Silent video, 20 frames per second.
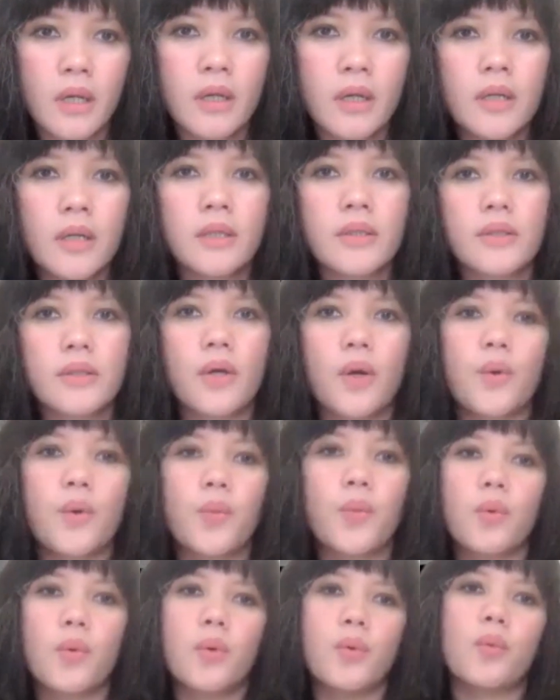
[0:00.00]

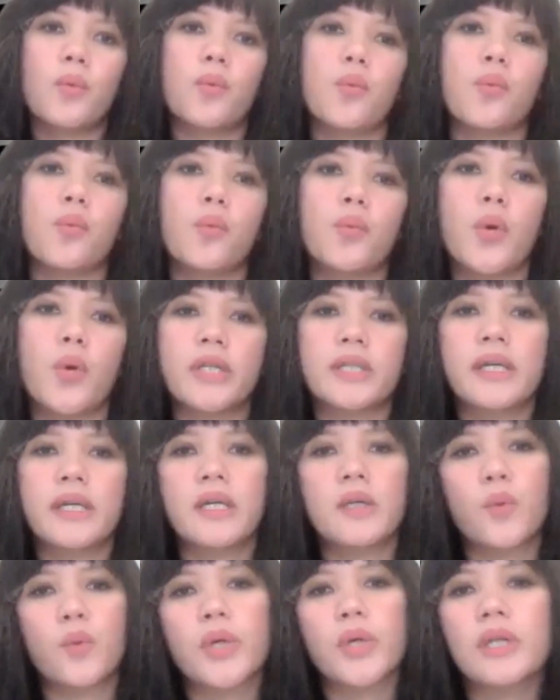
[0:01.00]
So what
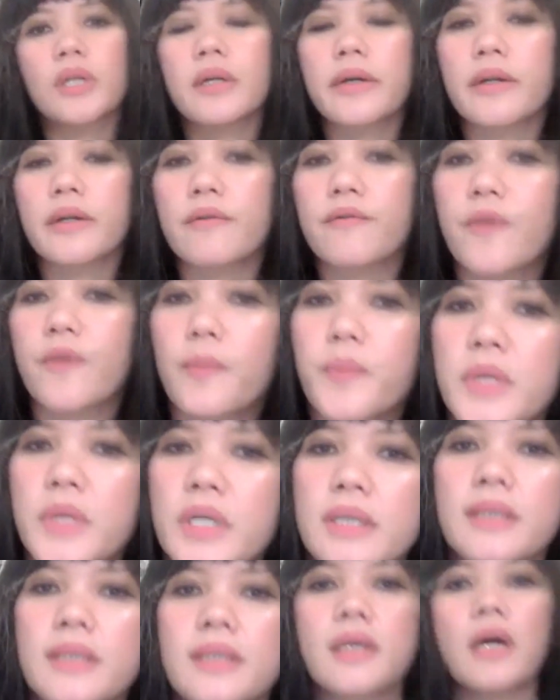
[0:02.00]
can we learn from
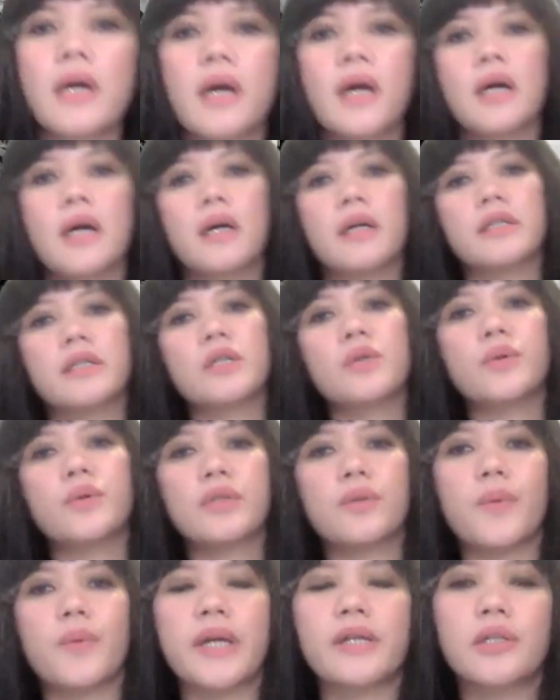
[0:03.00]
this new
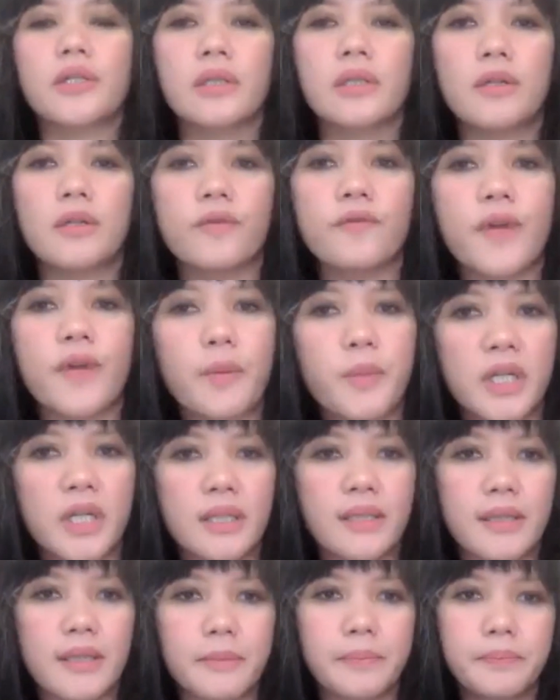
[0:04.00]
direction of
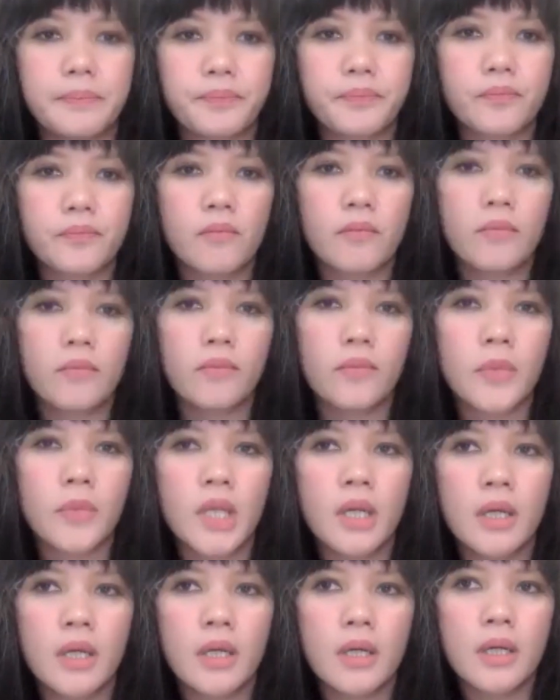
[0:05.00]
feminism?
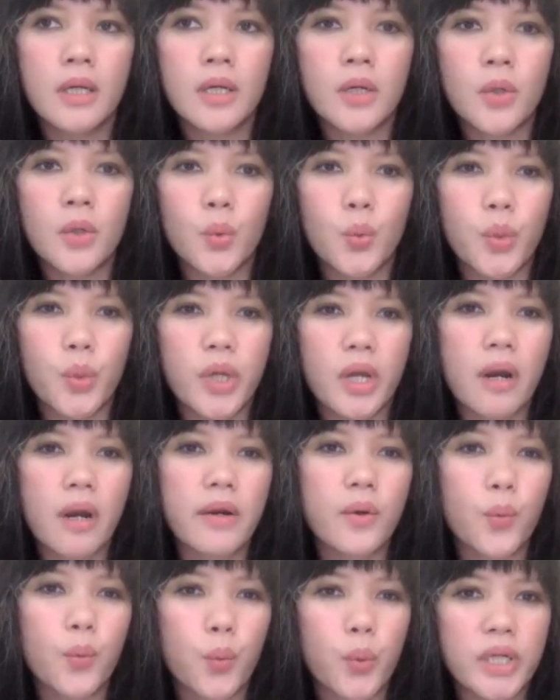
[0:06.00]
We
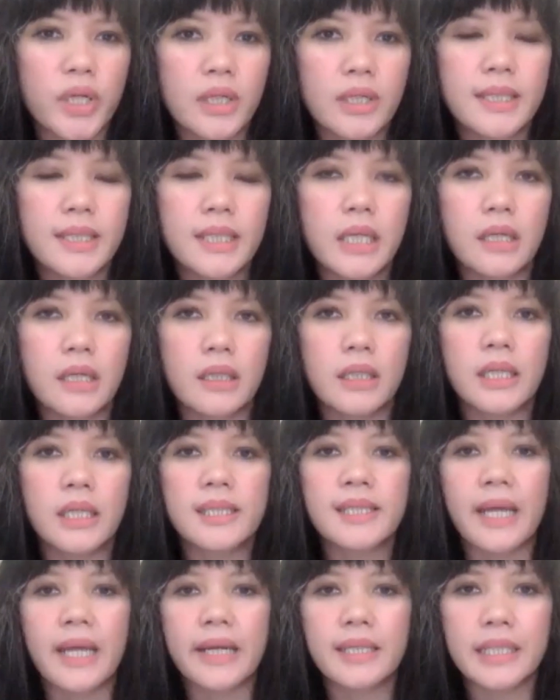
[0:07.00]
are witnessing an
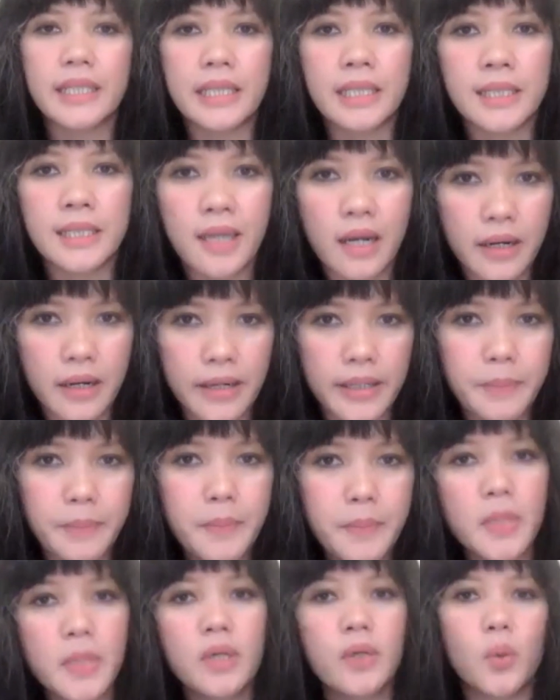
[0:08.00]
exciting
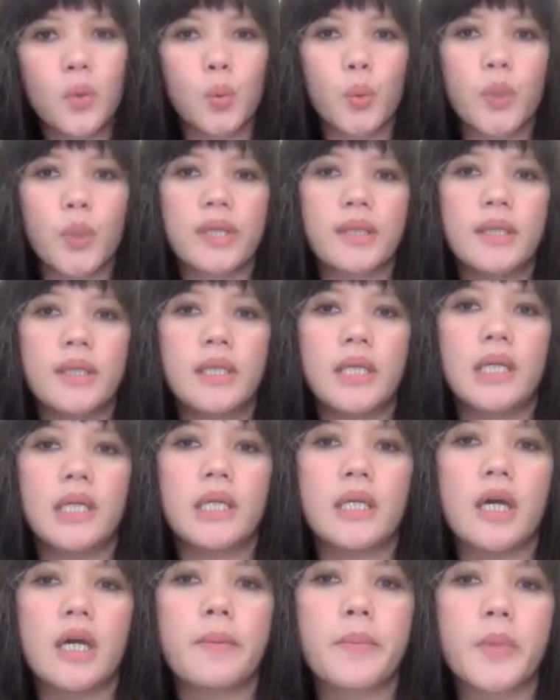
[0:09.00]
time with
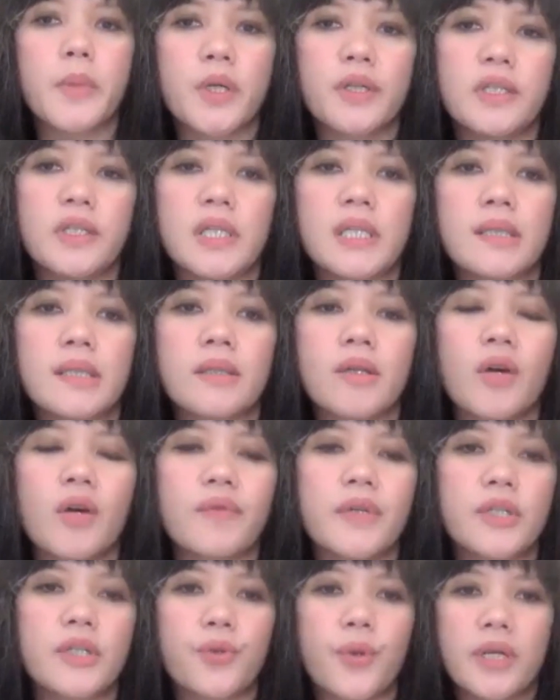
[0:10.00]
the emergence
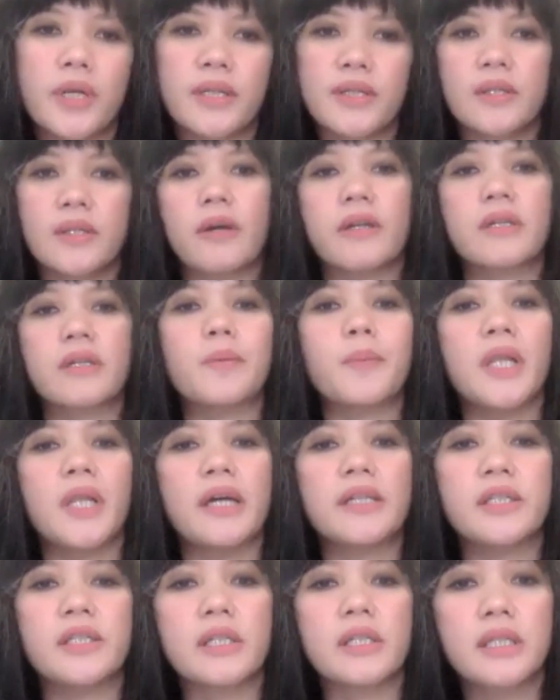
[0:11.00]
of a
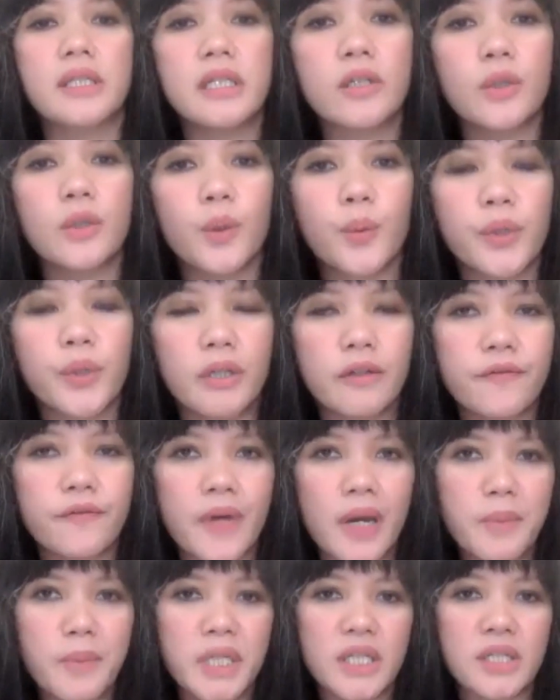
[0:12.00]
trans-archipelagic decolonial
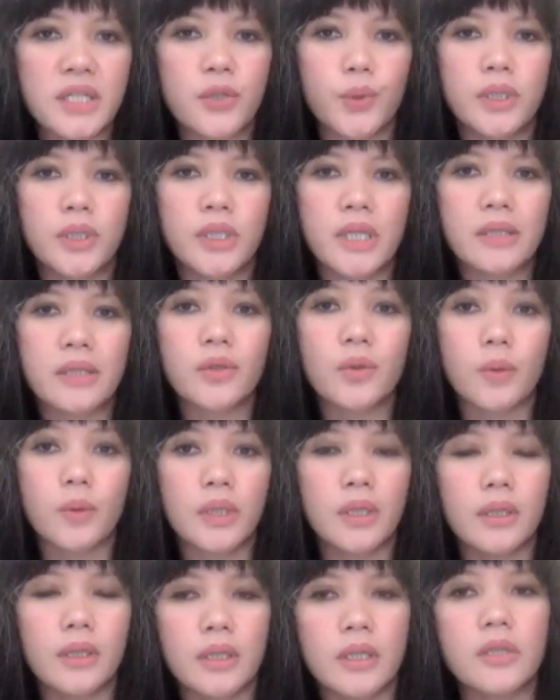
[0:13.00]
feminist
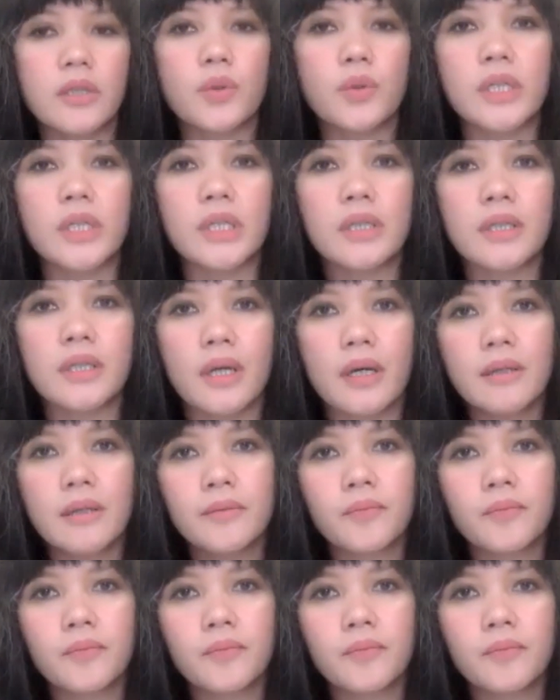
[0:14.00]
trajectory in Indonesia.